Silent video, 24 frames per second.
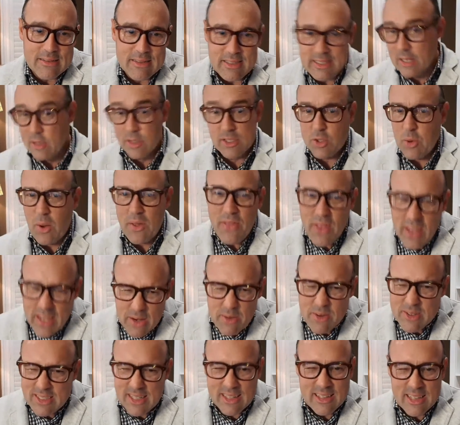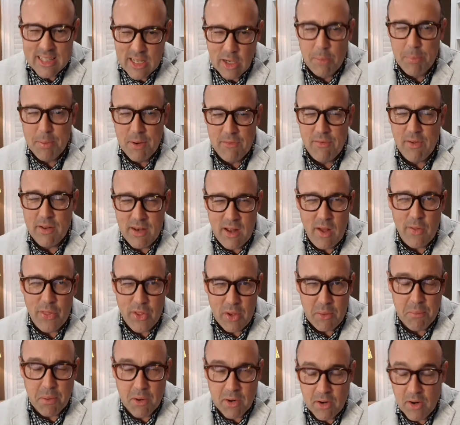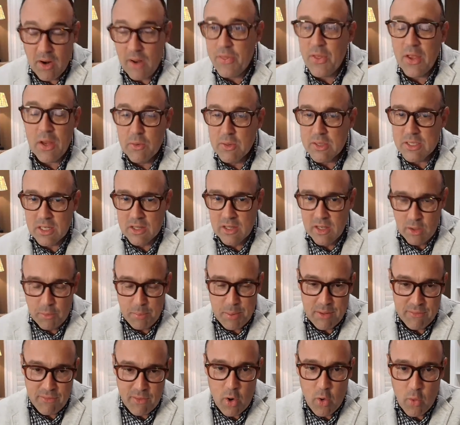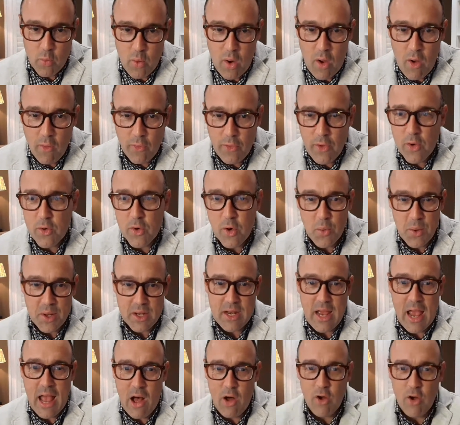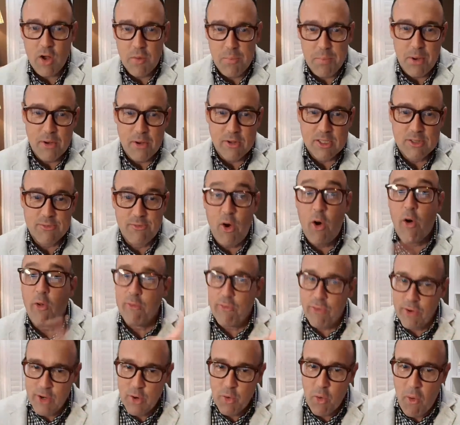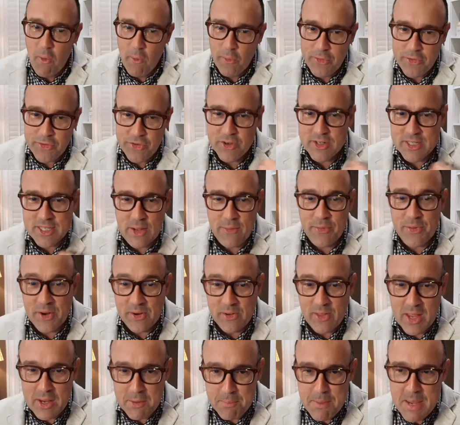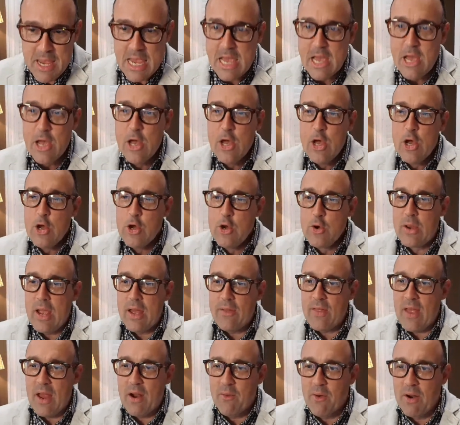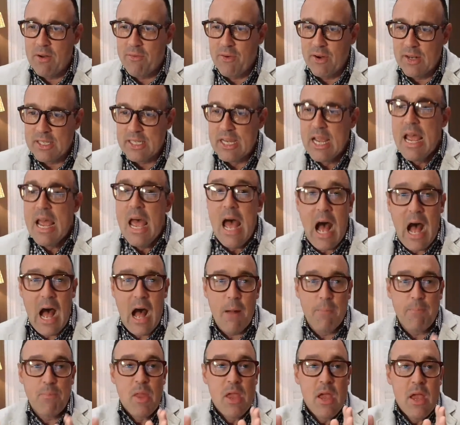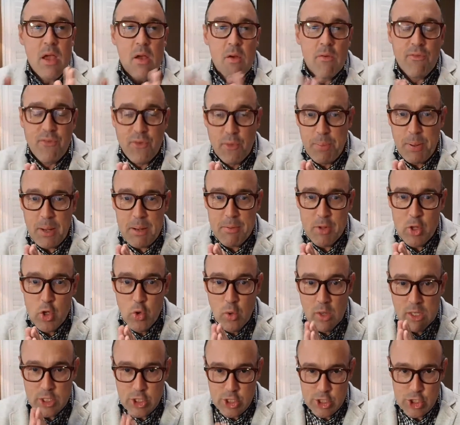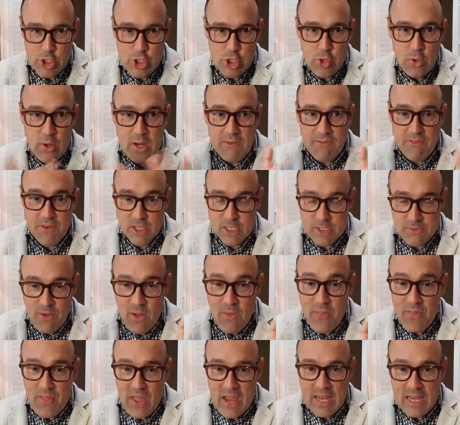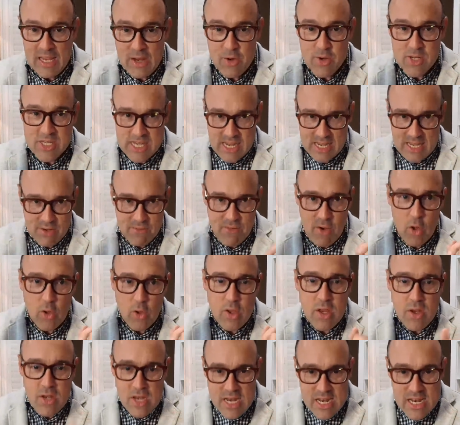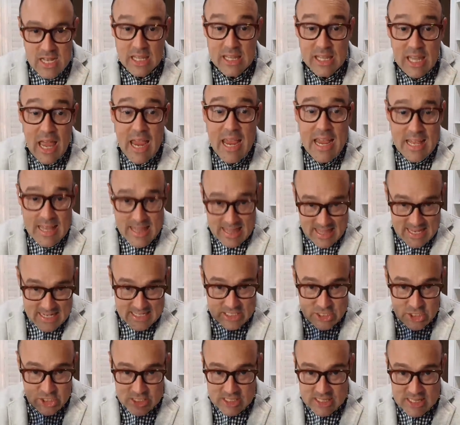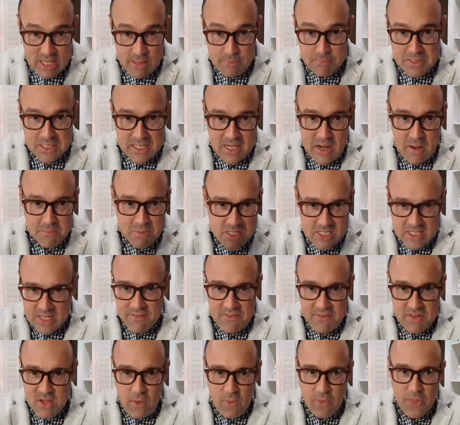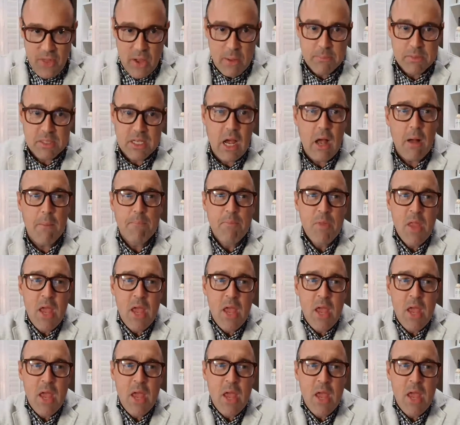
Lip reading: so I think it was a little bit of a nothing burger. I think it was a little bit of a Geraldo going to Al Capone's vault for you oldsters out there like me who get that reference. For people who are just joining, first of all, thank you. Second of all, you need to like this. Just thumbs it up. Just give it the old thumbs up.